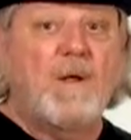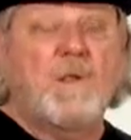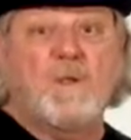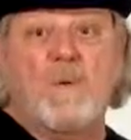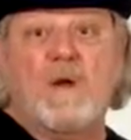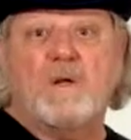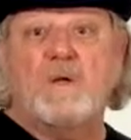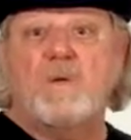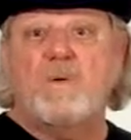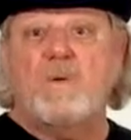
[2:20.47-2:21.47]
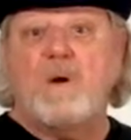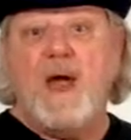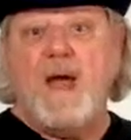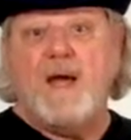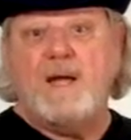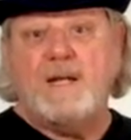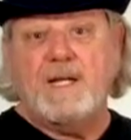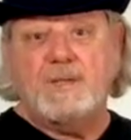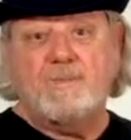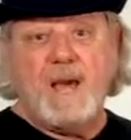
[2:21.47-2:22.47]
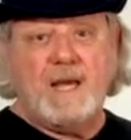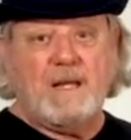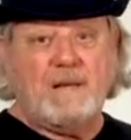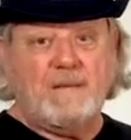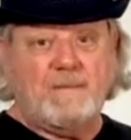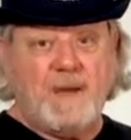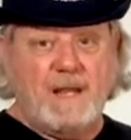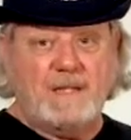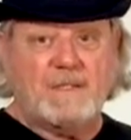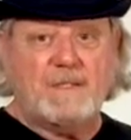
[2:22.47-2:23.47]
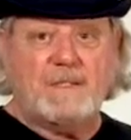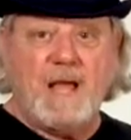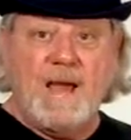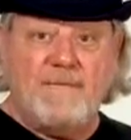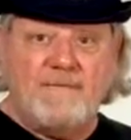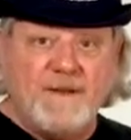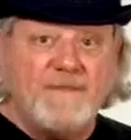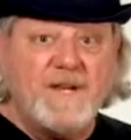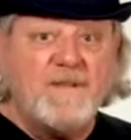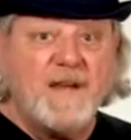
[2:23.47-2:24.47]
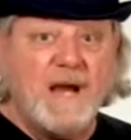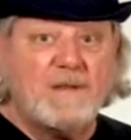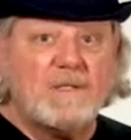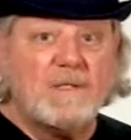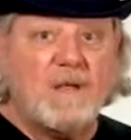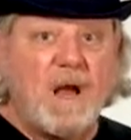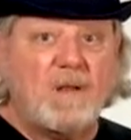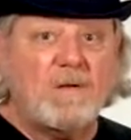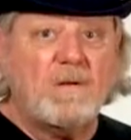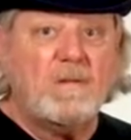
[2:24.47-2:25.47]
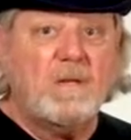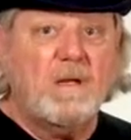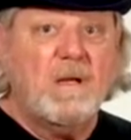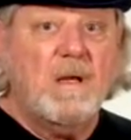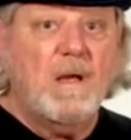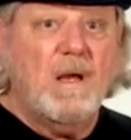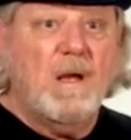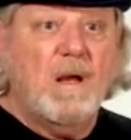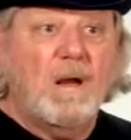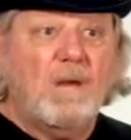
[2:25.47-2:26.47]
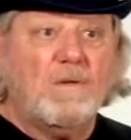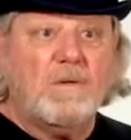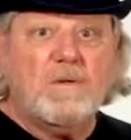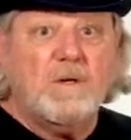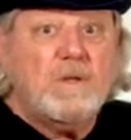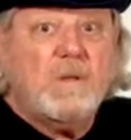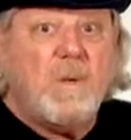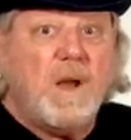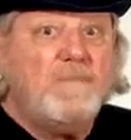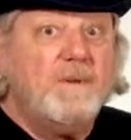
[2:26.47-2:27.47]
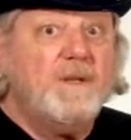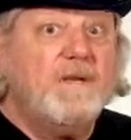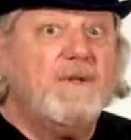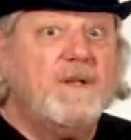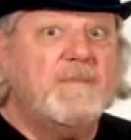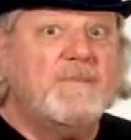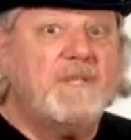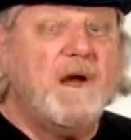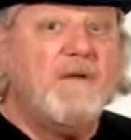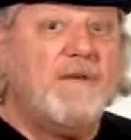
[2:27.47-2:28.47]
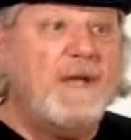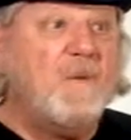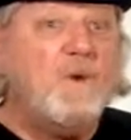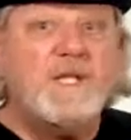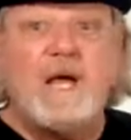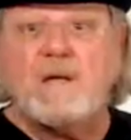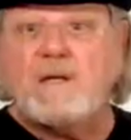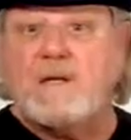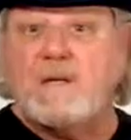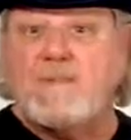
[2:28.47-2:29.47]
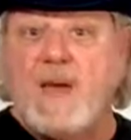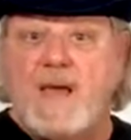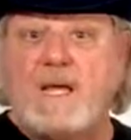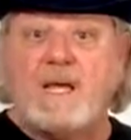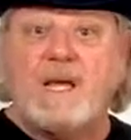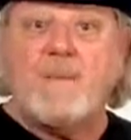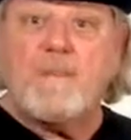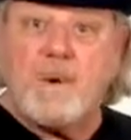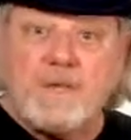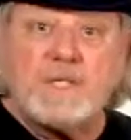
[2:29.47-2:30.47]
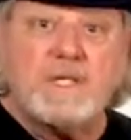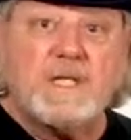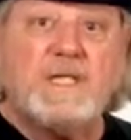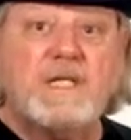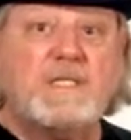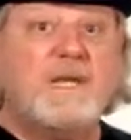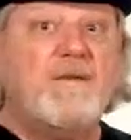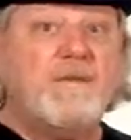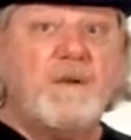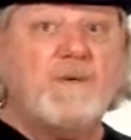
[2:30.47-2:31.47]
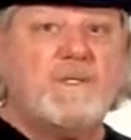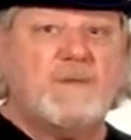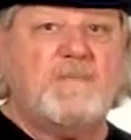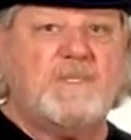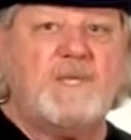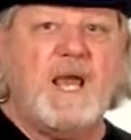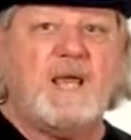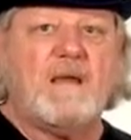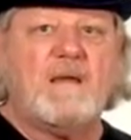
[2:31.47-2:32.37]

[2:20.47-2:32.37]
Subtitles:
The one who had his bank balance at $50,000 couldn't quite believe it himself, and he went down to the bank personally to see if there was some mistake.